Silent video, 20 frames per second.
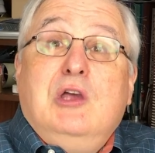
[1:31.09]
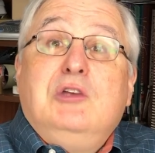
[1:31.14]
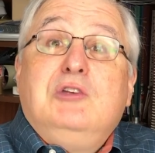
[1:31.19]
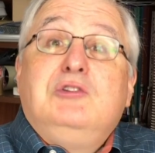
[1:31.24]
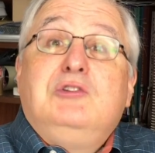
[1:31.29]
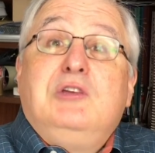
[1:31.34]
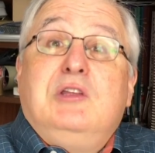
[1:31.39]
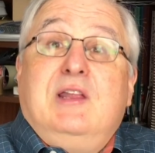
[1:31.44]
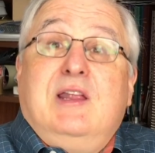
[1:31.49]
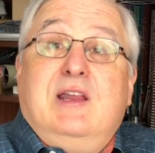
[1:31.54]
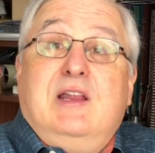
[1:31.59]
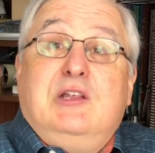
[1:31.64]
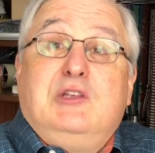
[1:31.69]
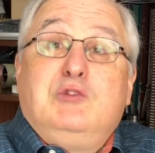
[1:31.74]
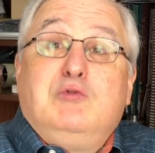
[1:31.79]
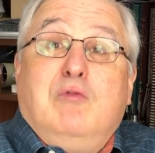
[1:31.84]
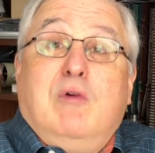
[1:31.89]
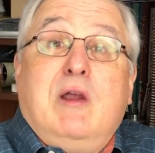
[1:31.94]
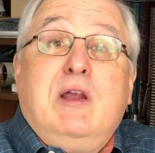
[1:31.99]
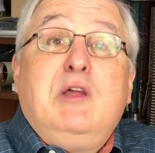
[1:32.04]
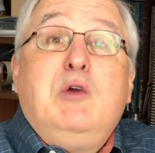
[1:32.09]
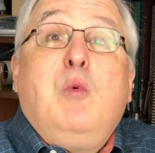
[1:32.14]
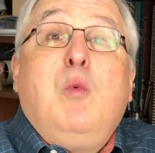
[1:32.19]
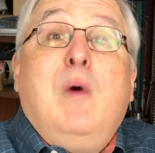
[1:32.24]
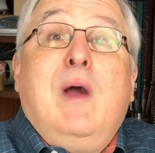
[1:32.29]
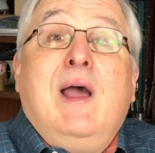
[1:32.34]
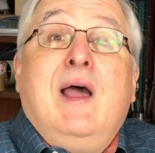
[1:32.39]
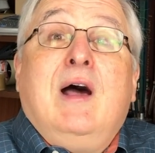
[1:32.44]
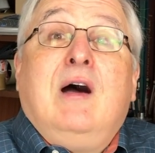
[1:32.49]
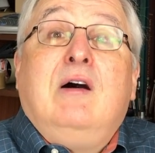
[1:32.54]
so that it's running
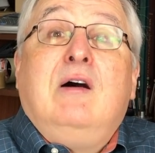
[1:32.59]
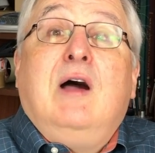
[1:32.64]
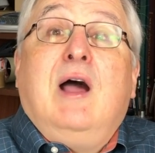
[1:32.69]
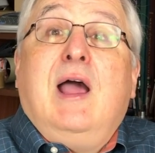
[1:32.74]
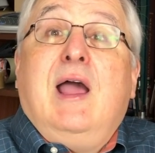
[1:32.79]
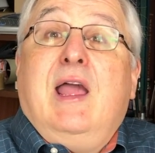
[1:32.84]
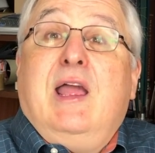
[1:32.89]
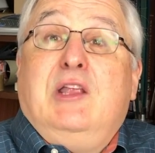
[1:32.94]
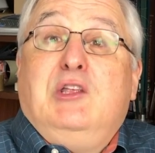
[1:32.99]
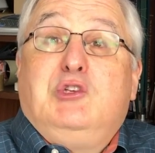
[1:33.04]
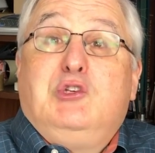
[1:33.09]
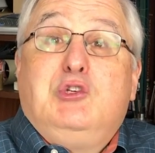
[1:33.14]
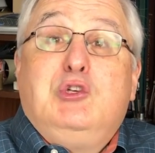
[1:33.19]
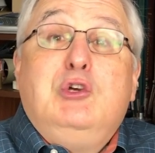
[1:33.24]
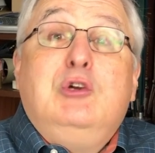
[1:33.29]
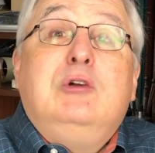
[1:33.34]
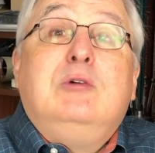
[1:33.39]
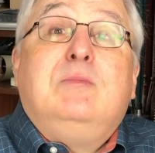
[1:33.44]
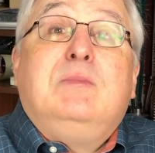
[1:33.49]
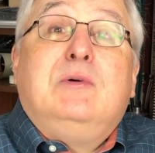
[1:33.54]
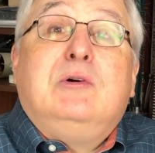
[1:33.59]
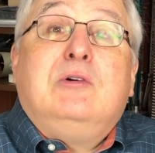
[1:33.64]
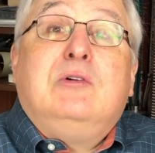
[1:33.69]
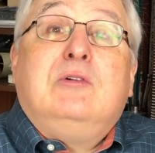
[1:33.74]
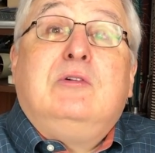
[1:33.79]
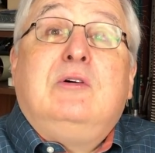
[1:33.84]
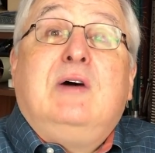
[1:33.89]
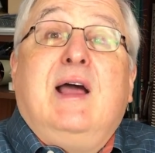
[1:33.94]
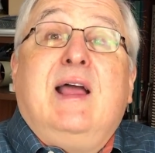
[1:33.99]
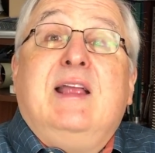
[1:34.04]
well and
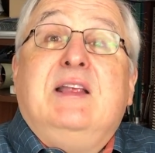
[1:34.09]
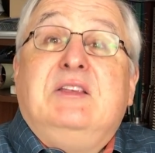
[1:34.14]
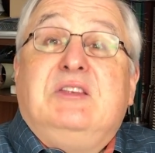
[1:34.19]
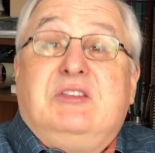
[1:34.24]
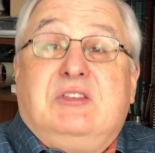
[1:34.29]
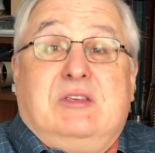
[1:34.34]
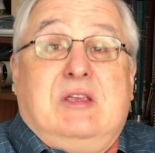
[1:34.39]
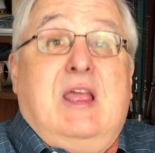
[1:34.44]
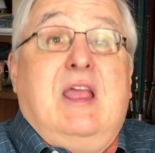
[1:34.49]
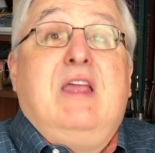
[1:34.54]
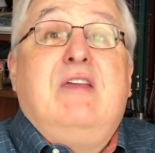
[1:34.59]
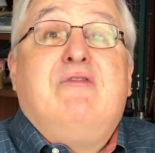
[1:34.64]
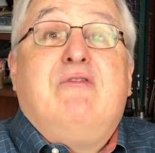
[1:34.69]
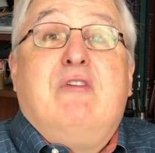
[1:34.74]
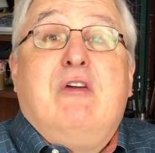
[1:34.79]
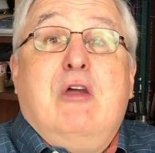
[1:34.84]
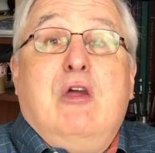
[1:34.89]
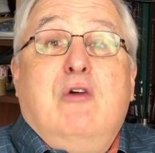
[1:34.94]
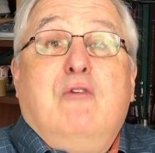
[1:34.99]
suitable and safe